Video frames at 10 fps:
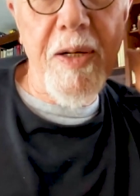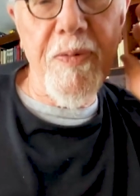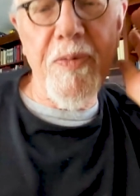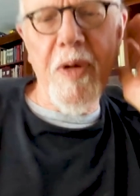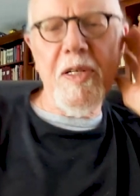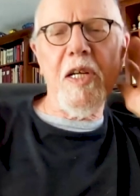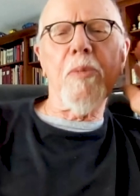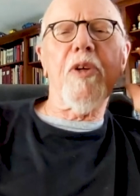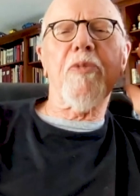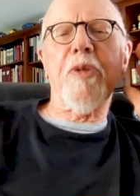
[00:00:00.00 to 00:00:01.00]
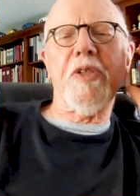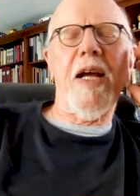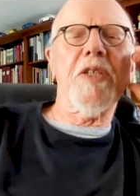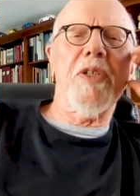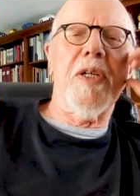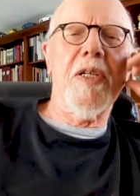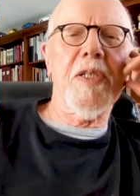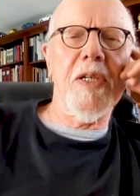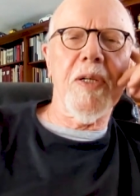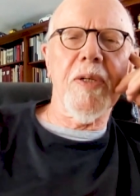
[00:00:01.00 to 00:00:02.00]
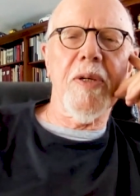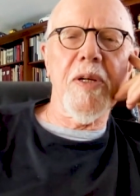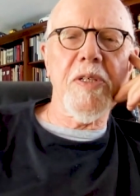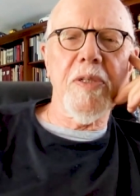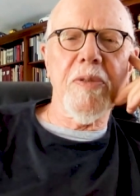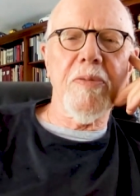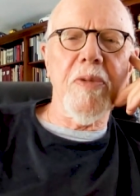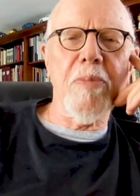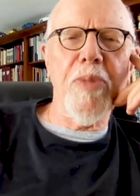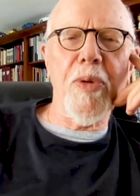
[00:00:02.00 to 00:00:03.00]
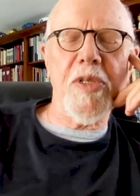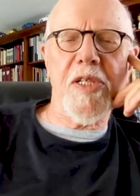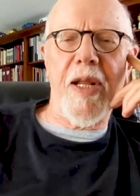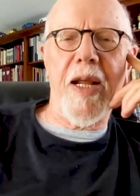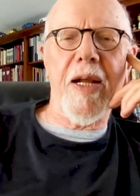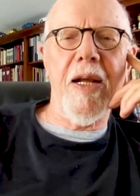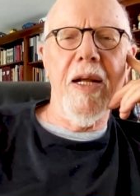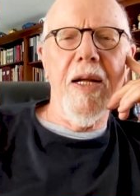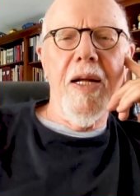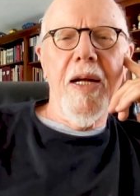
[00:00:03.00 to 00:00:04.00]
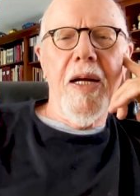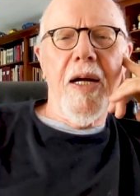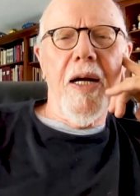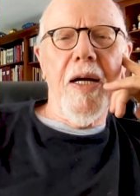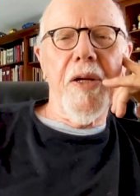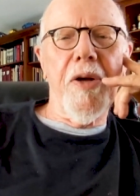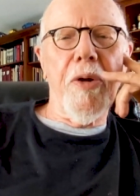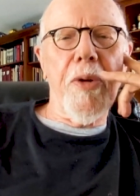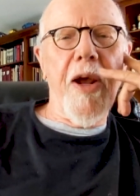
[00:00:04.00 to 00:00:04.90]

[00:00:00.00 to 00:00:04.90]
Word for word: a, a symbol of protection. It's a, it's a Buddhist thing. Uh, you know,